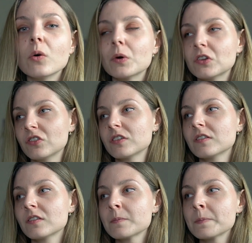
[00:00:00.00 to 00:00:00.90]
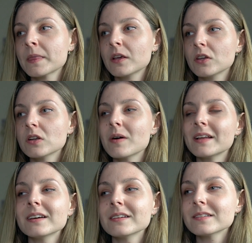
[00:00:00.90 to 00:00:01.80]
which is a
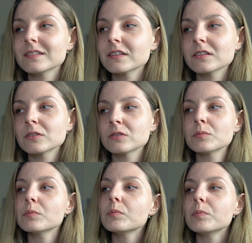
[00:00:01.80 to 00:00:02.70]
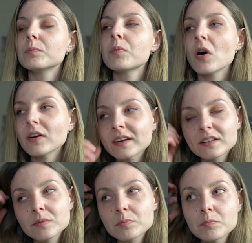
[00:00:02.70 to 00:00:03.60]
nice little
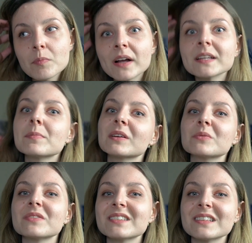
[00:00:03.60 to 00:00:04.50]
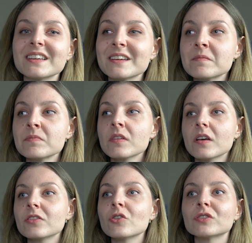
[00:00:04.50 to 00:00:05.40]
pocket money, but obviously
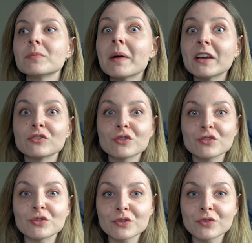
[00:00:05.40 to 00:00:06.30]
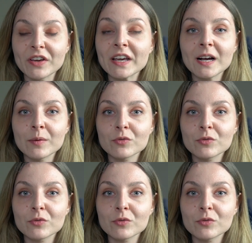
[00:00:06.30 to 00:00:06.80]
not a major source of income.